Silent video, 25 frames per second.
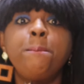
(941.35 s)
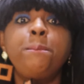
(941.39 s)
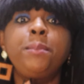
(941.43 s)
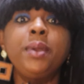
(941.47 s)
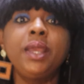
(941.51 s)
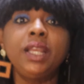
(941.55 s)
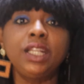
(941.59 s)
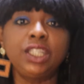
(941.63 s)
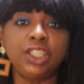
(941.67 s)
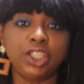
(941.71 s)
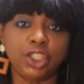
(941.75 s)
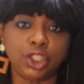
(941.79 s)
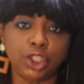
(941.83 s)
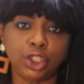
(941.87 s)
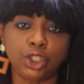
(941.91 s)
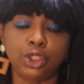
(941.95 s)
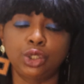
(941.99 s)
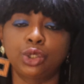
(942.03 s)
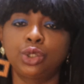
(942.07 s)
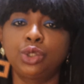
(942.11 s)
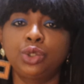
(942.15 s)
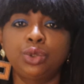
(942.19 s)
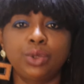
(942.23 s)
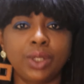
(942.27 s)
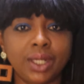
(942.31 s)
Beating
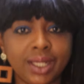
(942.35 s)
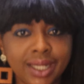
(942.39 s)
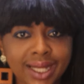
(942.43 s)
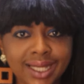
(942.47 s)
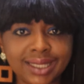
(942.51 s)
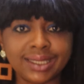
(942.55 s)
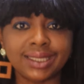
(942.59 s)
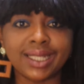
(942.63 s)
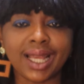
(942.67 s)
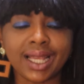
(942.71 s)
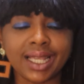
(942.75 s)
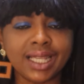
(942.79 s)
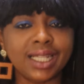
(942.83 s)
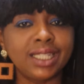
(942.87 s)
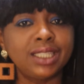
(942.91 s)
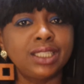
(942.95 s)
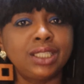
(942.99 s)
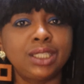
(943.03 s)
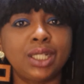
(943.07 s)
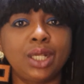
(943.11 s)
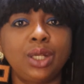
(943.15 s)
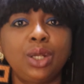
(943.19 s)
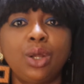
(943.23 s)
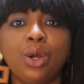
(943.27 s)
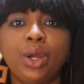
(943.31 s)
children is
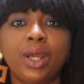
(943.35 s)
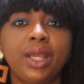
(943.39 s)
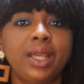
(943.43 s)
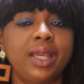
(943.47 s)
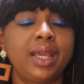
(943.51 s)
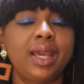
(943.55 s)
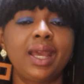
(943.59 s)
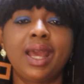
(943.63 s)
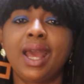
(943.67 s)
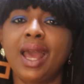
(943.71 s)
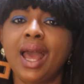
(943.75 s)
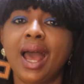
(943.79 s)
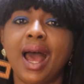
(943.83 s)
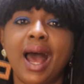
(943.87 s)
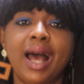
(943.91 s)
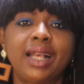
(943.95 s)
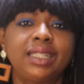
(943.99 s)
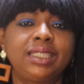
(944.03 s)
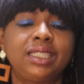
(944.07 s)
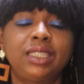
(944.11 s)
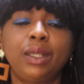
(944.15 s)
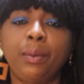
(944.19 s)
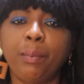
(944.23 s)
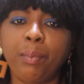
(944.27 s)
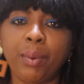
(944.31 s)
against the law here.
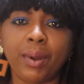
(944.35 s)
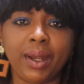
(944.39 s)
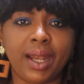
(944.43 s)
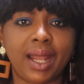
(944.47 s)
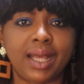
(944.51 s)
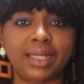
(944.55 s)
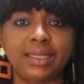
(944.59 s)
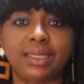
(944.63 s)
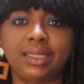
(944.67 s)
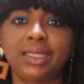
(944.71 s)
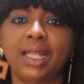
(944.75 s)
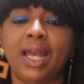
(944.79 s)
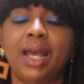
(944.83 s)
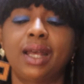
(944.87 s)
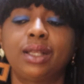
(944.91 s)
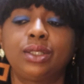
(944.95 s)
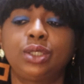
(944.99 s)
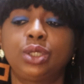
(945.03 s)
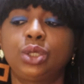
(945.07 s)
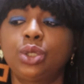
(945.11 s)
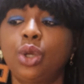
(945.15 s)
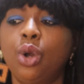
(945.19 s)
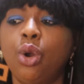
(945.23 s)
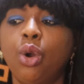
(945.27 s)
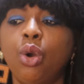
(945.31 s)
As simple as that.
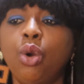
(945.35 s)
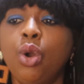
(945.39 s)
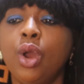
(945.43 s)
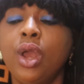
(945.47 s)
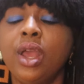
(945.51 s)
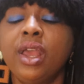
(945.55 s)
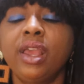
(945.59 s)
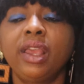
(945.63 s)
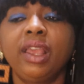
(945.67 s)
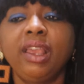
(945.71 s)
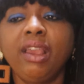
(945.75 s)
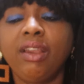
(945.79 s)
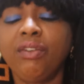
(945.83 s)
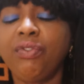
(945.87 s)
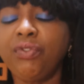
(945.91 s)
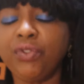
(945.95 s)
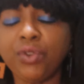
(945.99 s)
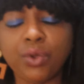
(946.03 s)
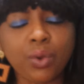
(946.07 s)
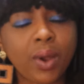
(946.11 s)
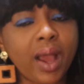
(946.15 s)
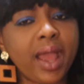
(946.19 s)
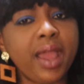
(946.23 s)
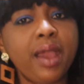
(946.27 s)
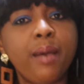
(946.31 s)
So if
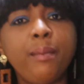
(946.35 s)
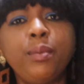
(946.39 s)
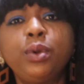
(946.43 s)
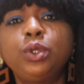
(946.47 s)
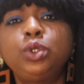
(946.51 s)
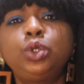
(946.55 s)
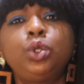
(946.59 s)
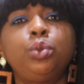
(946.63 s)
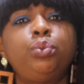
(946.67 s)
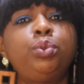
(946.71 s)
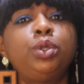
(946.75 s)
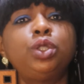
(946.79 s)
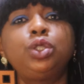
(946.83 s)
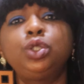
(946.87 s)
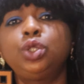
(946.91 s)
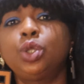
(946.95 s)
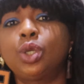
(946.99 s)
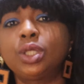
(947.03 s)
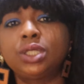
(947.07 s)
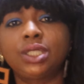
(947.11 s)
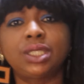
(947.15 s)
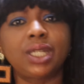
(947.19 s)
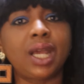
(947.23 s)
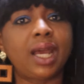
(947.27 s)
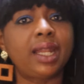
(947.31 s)
you are able to beat
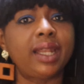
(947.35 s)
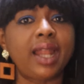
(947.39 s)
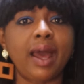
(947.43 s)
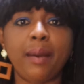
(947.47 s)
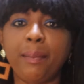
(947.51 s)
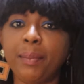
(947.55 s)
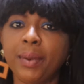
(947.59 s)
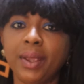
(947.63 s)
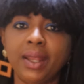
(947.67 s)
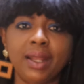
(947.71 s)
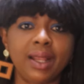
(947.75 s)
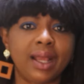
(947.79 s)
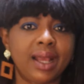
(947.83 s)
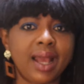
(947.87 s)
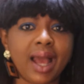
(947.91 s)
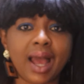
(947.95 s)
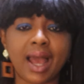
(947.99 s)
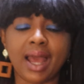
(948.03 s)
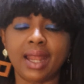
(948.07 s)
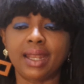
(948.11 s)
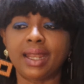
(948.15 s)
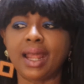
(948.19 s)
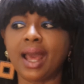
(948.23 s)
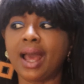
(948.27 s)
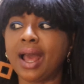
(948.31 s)
your child up in
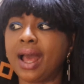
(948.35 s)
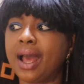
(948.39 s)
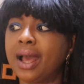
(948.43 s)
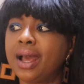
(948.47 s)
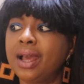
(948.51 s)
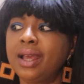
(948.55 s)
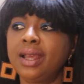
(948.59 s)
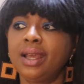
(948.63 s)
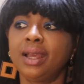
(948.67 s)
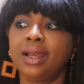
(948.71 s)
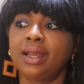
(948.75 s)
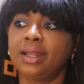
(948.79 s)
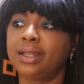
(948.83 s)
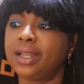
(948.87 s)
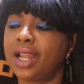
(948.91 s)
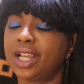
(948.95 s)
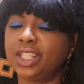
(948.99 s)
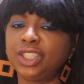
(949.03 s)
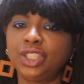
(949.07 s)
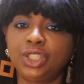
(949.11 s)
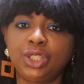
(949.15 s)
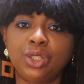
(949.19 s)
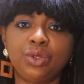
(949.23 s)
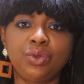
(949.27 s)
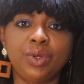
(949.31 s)
Ghana,
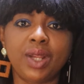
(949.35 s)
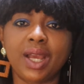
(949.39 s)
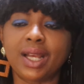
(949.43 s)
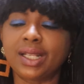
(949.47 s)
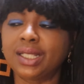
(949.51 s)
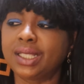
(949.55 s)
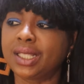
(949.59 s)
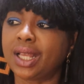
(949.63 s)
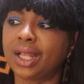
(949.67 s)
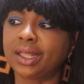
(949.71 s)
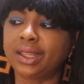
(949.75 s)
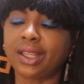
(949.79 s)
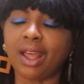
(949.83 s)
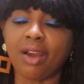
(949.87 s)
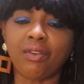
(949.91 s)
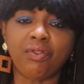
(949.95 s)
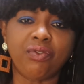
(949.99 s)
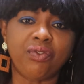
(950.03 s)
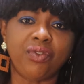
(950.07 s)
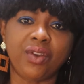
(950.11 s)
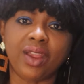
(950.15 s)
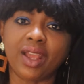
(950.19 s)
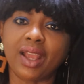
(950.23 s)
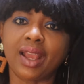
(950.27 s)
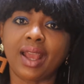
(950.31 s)
Nigeria, South
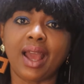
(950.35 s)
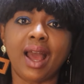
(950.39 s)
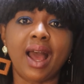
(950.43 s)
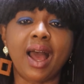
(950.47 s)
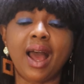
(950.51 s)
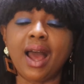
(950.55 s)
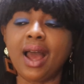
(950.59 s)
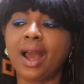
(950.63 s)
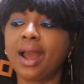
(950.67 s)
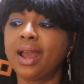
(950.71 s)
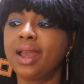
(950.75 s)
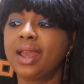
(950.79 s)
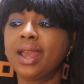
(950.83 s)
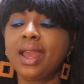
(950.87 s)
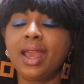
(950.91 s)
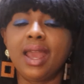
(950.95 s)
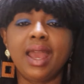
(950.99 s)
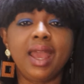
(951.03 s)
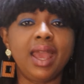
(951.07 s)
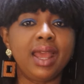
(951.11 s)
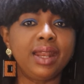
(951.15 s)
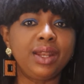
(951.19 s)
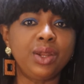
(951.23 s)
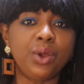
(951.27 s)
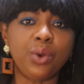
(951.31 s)
Africa,
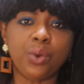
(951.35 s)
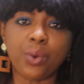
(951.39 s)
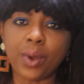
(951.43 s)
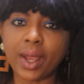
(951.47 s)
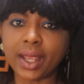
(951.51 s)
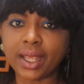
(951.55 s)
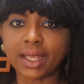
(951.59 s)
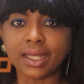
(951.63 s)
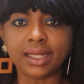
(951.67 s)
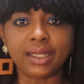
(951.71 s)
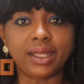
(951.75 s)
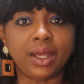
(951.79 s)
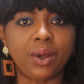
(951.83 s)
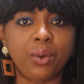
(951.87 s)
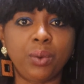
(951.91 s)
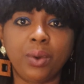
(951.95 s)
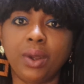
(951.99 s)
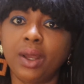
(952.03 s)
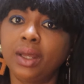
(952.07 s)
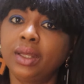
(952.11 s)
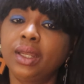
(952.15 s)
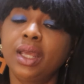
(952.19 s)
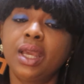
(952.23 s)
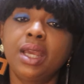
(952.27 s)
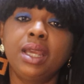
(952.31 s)
anywhere in the
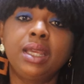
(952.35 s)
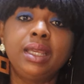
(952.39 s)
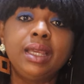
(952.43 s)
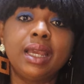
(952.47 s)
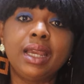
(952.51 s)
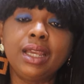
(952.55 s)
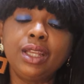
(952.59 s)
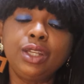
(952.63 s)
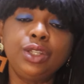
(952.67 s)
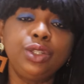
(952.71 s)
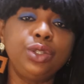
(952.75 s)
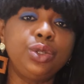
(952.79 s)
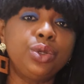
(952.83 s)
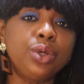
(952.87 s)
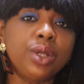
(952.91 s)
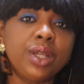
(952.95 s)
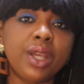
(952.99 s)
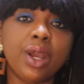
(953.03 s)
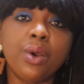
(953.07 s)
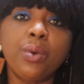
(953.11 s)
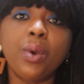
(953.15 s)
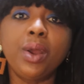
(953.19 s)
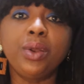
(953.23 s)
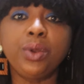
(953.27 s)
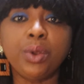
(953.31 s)
world, here in
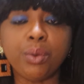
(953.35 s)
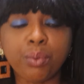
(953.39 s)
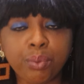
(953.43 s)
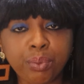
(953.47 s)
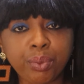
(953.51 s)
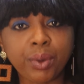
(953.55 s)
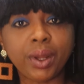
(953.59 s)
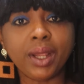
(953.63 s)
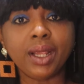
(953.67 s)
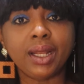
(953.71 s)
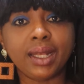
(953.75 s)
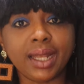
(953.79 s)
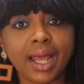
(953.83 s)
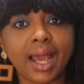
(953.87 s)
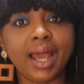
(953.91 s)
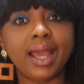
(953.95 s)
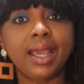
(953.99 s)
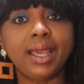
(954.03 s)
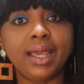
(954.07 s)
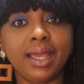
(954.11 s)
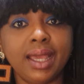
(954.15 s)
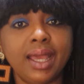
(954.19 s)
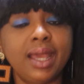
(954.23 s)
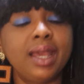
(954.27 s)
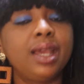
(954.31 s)
UK, when you bring that
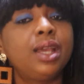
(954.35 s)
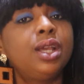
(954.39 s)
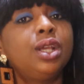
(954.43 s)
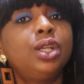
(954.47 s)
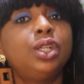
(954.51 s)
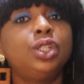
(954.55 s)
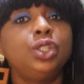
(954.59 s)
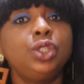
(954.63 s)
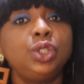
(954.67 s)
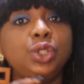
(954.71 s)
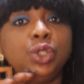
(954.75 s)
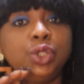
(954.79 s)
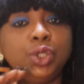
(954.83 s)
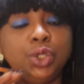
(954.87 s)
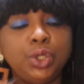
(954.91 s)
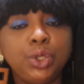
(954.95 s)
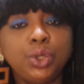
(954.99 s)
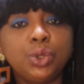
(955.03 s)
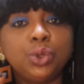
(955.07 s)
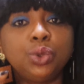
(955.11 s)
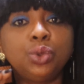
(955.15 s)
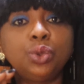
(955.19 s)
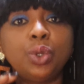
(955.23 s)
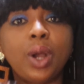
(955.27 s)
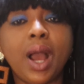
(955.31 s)
here,
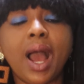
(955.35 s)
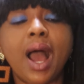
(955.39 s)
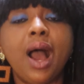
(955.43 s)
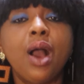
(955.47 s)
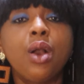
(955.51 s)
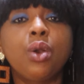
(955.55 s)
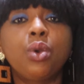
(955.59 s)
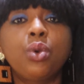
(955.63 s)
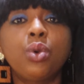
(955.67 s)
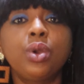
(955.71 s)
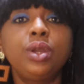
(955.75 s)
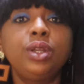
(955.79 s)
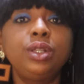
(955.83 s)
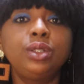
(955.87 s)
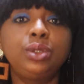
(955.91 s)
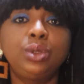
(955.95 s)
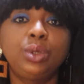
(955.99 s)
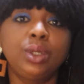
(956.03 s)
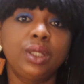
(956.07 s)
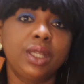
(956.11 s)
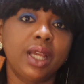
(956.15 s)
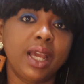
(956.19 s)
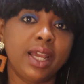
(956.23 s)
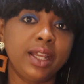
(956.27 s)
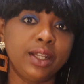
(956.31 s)
you are going
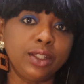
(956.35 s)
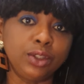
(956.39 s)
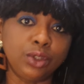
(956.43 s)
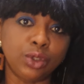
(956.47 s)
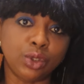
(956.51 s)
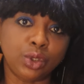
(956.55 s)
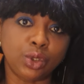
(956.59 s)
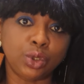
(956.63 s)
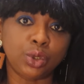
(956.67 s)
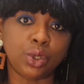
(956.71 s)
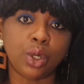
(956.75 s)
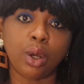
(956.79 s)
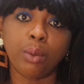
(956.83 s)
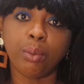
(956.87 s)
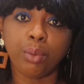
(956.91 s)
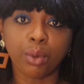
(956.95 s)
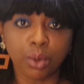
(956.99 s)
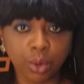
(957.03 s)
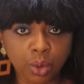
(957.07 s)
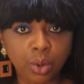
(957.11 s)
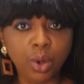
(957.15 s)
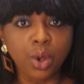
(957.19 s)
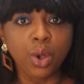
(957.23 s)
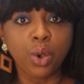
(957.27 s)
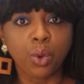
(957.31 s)
to get into
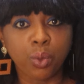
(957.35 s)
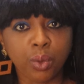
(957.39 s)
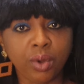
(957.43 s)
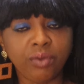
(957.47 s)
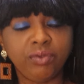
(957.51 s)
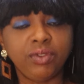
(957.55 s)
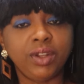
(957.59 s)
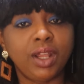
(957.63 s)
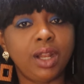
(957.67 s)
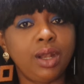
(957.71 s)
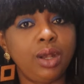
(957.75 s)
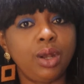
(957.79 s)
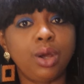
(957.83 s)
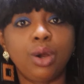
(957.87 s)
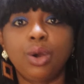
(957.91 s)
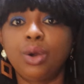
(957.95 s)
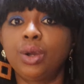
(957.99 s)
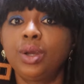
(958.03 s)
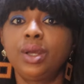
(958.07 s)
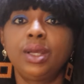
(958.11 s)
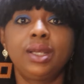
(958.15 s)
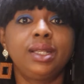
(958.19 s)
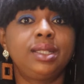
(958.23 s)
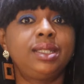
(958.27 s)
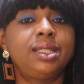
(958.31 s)
trouble with the
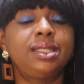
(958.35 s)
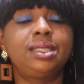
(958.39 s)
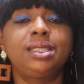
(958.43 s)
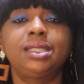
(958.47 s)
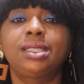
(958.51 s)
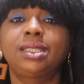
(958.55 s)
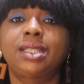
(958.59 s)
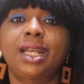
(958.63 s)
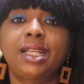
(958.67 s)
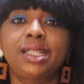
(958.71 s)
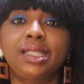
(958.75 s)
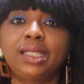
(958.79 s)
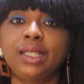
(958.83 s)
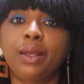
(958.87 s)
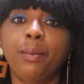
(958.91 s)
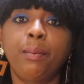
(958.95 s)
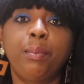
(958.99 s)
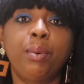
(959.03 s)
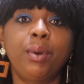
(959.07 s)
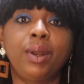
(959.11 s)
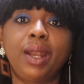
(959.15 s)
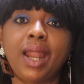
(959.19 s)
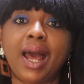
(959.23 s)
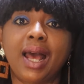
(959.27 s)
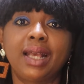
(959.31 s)
law. This is as
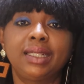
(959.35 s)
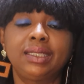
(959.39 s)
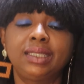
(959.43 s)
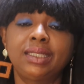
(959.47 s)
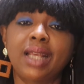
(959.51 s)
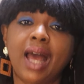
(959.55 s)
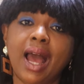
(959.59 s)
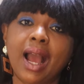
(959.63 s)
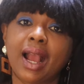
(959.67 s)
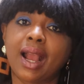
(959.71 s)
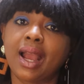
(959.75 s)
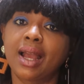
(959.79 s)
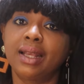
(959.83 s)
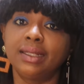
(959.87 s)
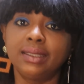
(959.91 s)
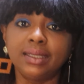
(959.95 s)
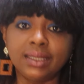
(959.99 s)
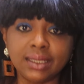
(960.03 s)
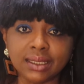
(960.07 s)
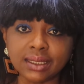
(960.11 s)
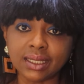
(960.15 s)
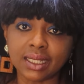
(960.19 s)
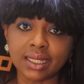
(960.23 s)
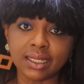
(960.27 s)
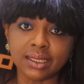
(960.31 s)
simple as I can
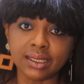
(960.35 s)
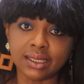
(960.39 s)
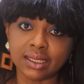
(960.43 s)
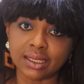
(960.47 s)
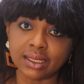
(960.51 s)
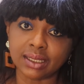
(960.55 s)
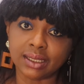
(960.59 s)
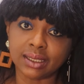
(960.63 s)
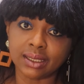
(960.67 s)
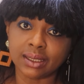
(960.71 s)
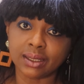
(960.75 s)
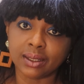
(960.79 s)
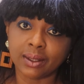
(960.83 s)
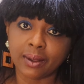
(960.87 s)
state it.